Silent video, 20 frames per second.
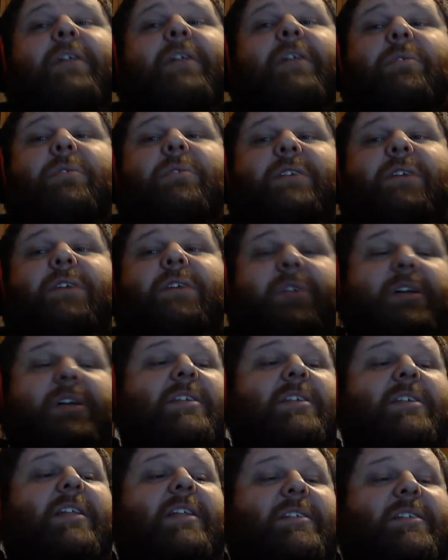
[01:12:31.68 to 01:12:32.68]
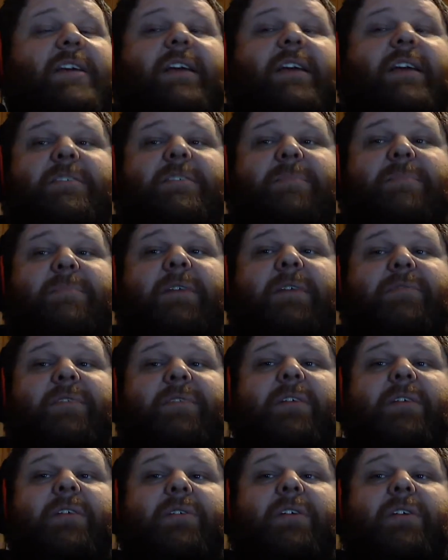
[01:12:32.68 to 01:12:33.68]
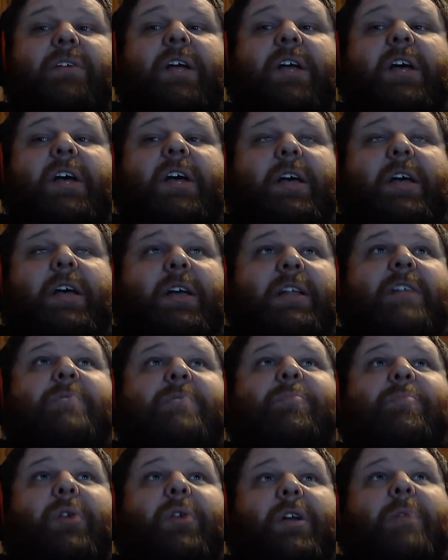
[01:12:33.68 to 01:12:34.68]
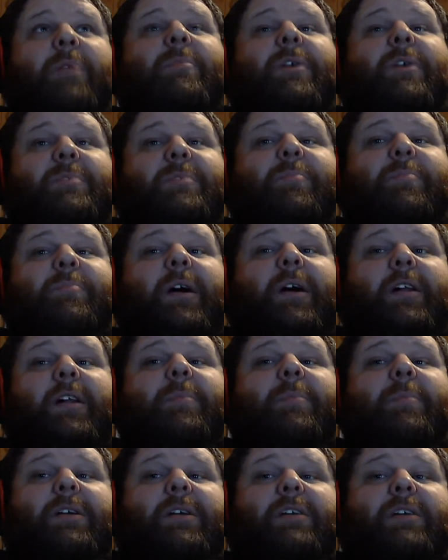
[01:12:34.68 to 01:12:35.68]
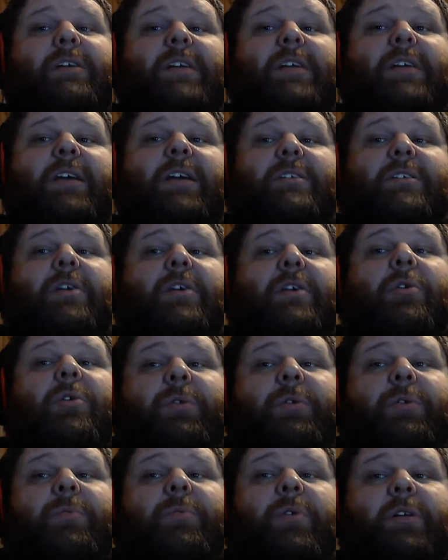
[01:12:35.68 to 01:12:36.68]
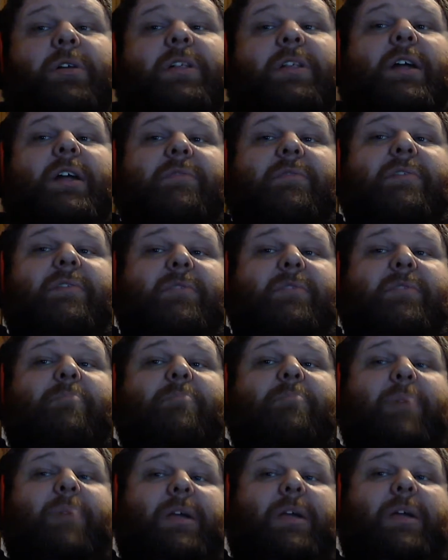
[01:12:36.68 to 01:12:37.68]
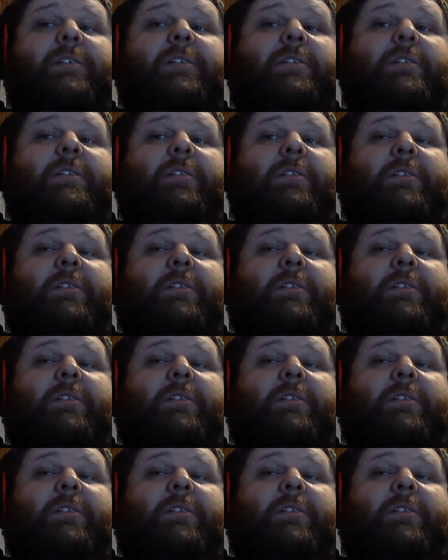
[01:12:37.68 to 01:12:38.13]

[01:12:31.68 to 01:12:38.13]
knows, I've already said that 10 is my favorite, and that's pretty much probably because 10 is the only one that I've ever beaten.